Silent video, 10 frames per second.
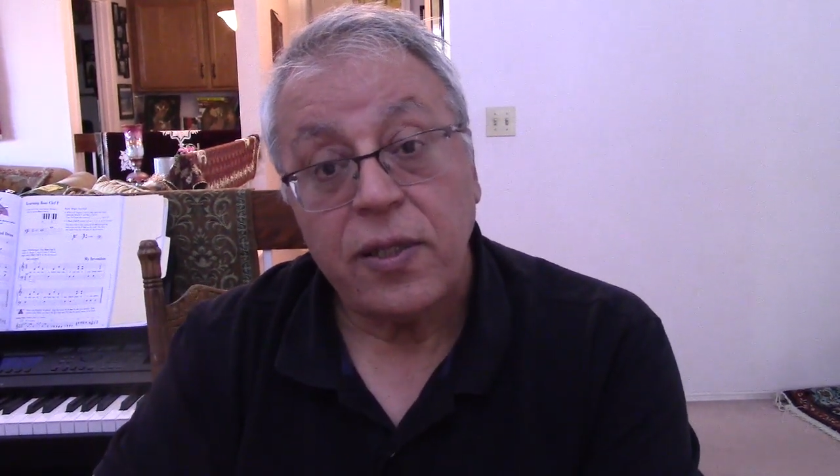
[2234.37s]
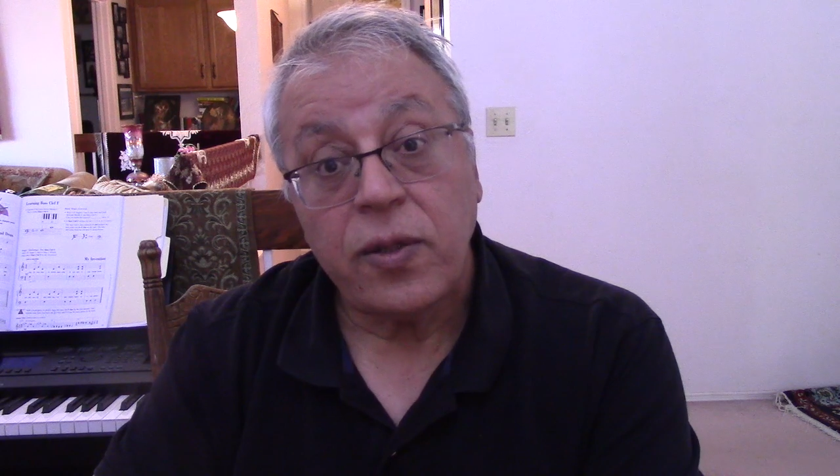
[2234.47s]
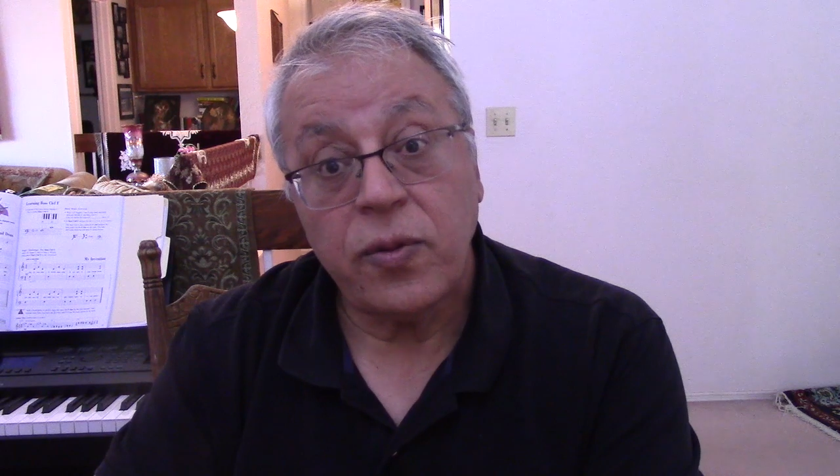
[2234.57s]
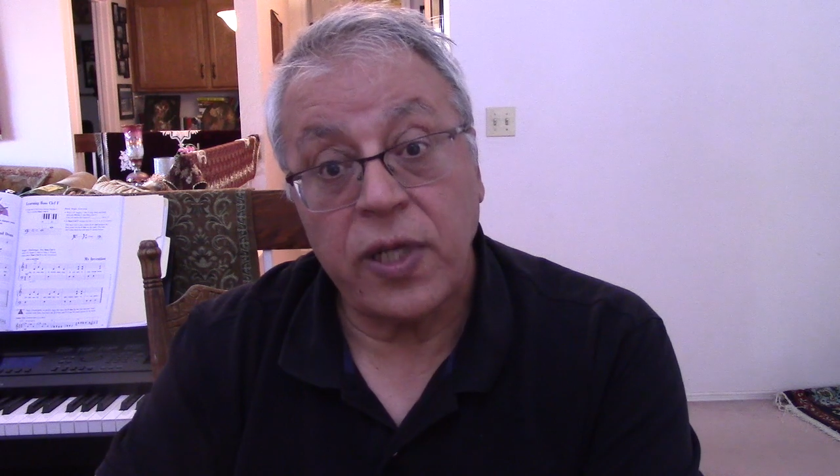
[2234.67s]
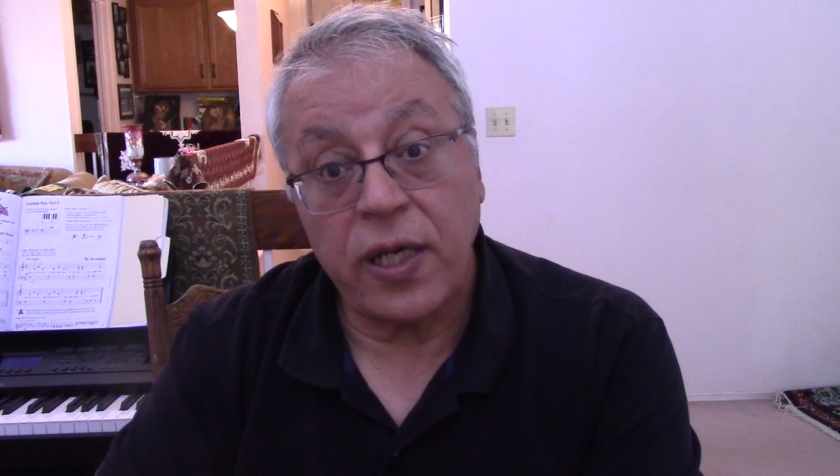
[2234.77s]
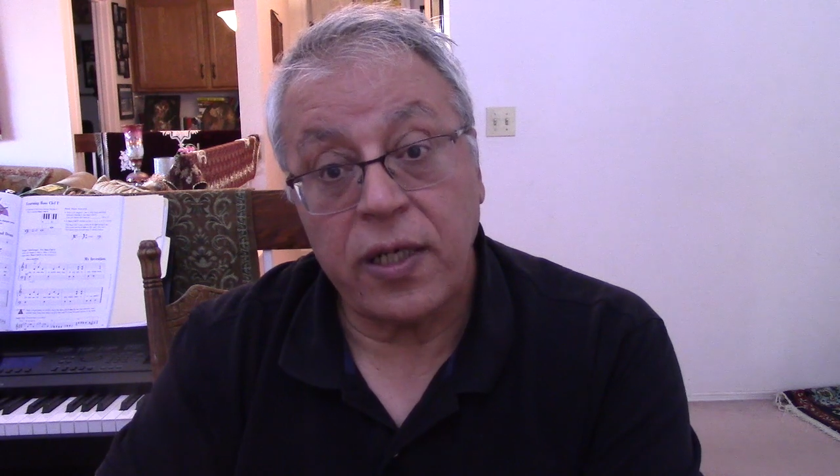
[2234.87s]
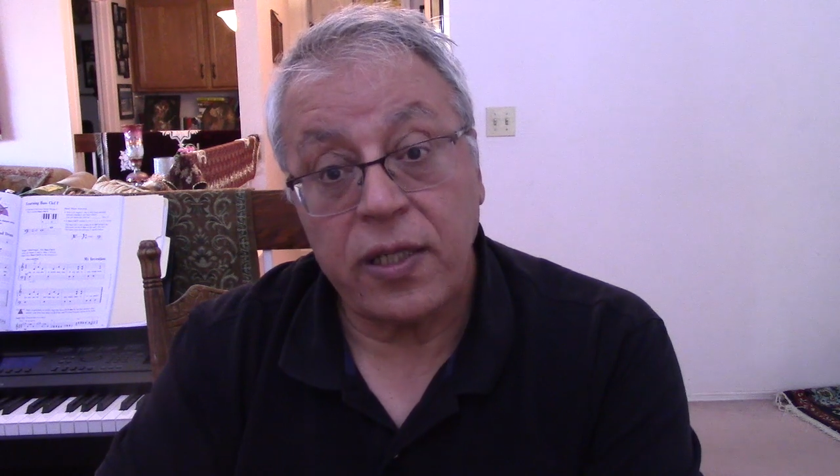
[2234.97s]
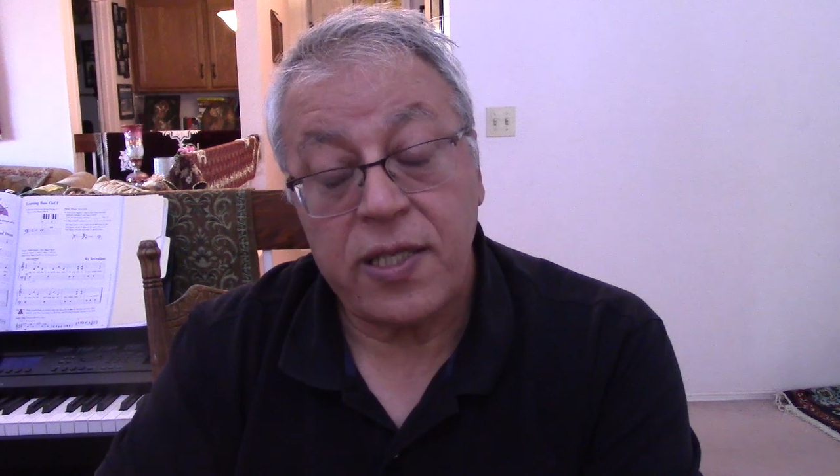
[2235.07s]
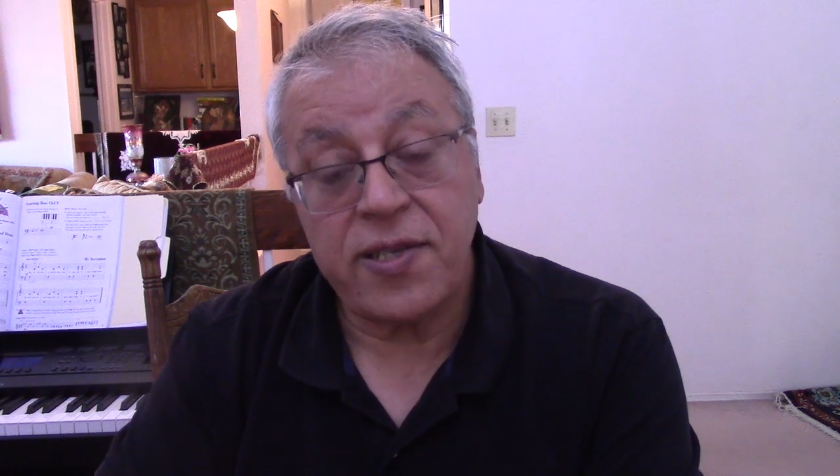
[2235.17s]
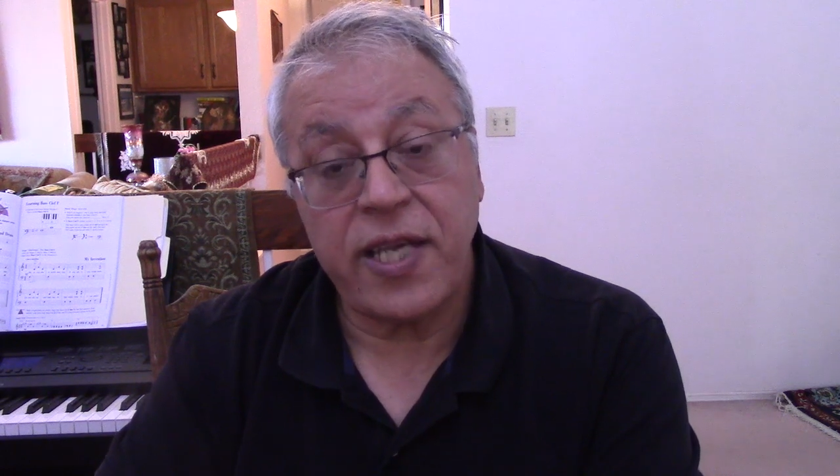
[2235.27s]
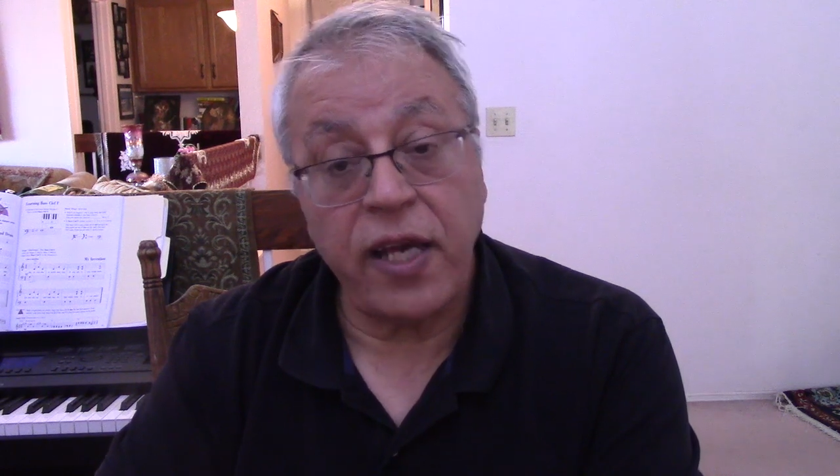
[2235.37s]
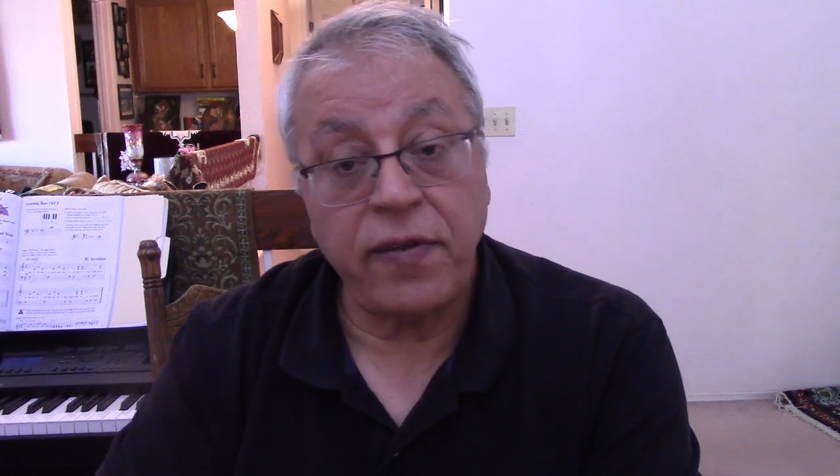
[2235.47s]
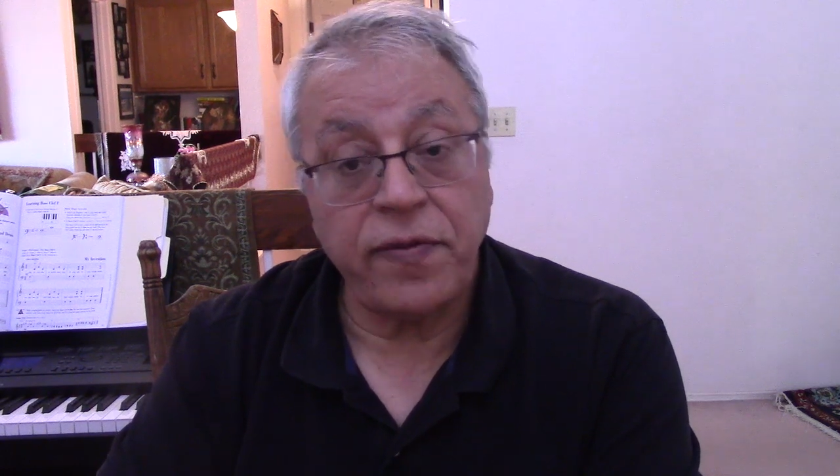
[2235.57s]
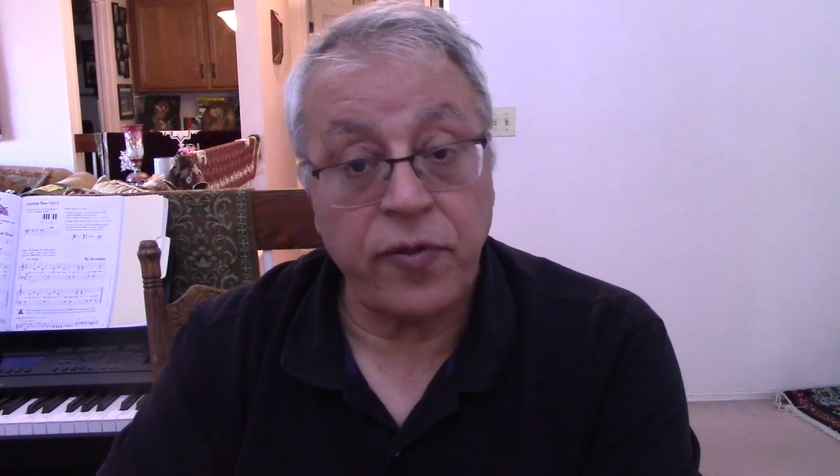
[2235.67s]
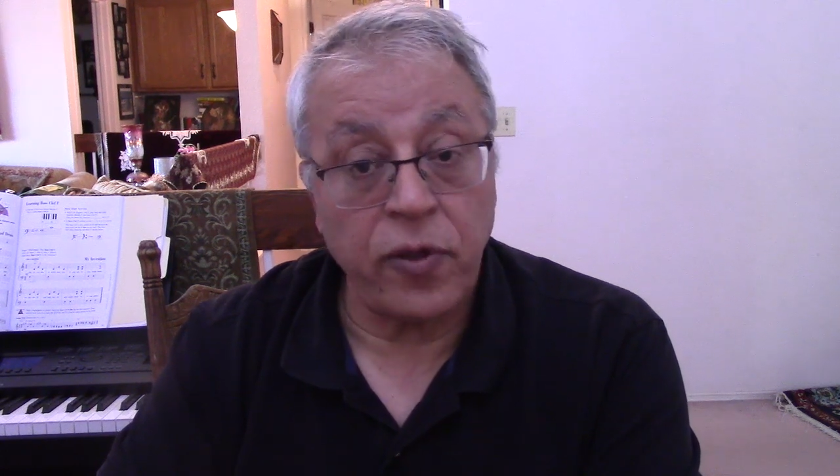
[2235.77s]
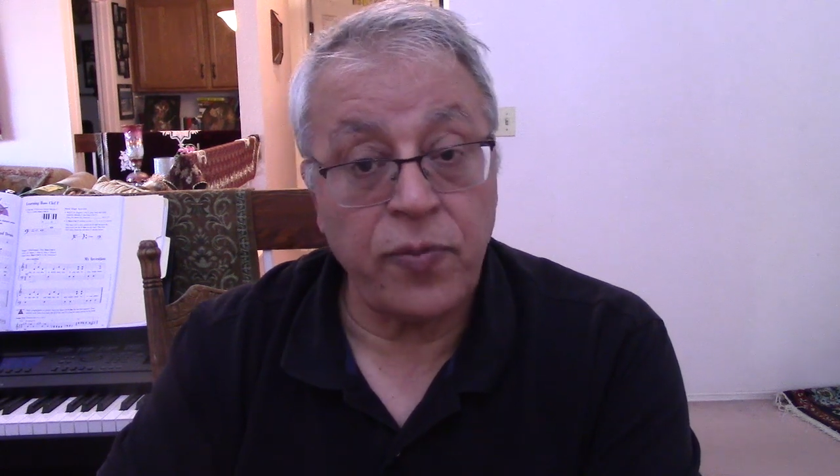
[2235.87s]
We are saved from